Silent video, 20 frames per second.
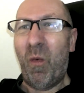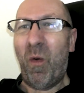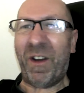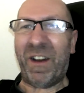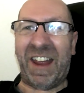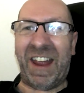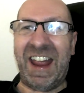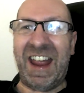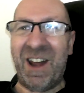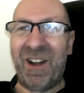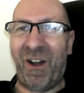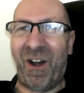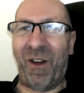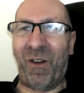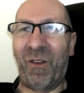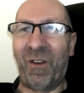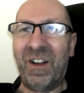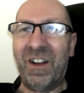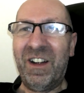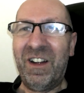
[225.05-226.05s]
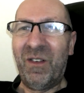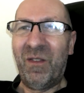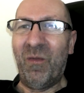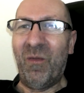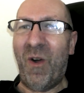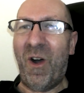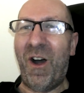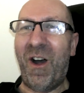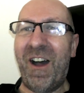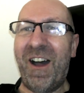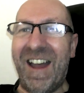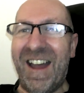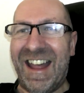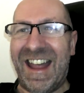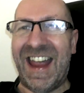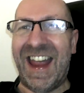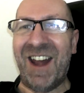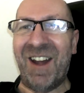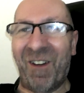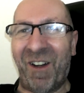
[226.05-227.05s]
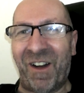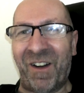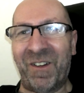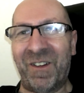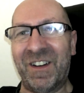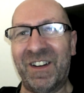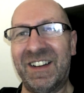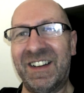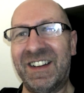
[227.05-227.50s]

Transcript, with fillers: What a hero! What a hero!